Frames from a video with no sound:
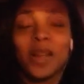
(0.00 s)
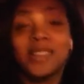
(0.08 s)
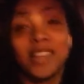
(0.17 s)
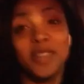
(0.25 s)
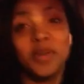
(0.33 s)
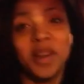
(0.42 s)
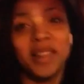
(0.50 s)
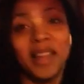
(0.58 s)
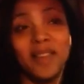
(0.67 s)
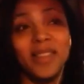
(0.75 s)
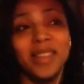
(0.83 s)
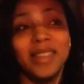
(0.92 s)
January
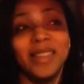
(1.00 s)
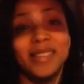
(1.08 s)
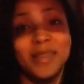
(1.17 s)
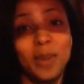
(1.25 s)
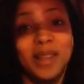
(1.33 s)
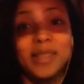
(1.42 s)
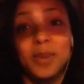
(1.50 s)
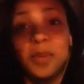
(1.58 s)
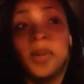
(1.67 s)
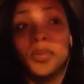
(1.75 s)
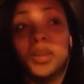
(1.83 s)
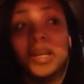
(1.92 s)
11th is about to be
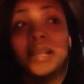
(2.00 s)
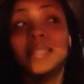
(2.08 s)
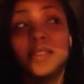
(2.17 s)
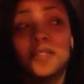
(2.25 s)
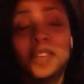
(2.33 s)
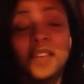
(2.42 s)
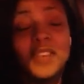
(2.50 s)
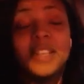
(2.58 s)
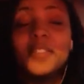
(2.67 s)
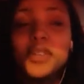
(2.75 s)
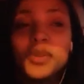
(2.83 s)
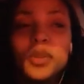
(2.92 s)
my three year self love
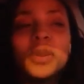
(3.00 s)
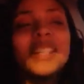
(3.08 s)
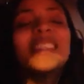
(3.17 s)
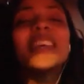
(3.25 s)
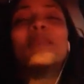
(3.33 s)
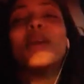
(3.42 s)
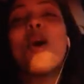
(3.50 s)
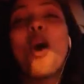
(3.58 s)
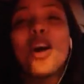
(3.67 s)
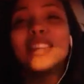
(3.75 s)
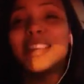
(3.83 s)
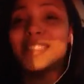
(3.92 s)
anniversary. But it took me
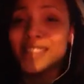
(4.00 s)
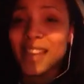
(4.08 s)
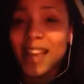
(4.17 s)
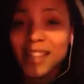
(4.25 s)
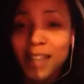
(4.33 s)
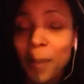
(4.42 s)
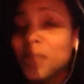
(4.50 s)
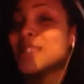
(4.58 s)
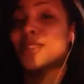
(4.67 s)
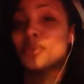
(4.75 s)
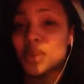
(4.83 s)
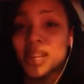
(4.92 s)
all these years, up
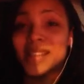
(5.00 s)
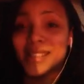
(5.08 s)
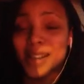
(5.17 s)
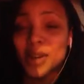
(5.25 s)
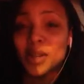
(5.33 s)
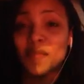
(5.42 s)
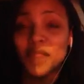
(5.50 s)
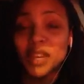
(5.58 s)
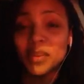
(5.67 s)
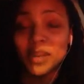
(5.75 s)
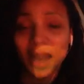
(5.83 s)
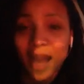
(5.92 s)
until three years ago, to
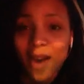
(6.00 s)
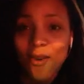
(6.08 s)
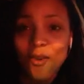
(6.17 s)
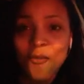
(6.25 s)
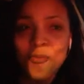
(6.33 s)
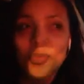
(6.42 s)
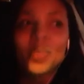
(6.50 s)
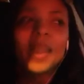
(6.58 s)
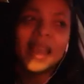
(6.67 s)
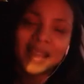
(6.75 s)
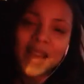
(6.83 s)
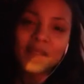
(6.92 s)
figure it out.
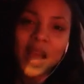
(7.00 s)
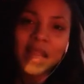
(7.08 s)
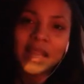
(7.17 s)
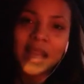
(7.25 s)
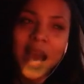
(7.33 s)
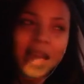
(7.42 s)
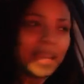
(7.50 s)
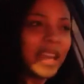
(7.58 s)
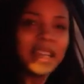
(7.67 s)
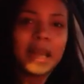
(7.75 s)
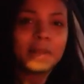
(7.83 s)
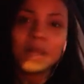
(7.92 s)
And I finally got it.
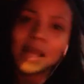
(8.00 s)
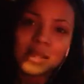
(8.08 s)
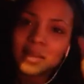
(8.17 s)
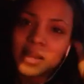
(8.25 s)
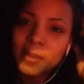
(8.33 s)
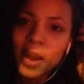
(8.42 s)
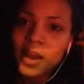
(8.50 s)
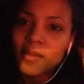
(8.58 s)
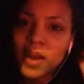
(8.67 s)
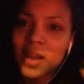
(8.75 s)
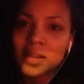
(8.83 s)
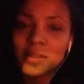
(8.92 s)
And I'm not turning back
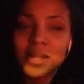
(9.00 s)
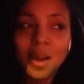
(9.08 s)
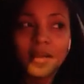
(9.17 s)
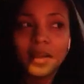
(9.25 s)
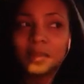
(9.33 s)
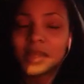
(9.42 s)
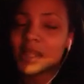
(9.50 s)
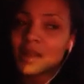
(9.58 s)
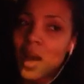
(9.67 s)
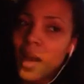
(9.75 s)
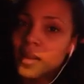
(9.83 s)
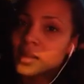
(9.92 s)
around. I'm sorry. I'm just
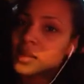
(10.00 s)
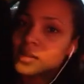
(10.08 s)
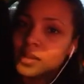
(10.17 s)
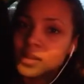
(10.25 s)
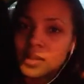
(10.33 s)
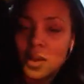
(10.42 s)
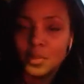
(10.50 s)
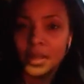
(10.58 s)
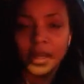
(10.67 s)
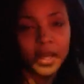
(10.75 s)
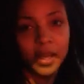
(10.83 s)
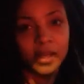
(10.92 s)
not. It's just not what
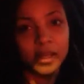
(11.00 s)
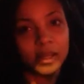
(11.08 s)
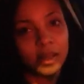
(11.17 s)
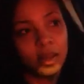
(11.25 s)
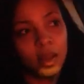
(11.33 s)
it is.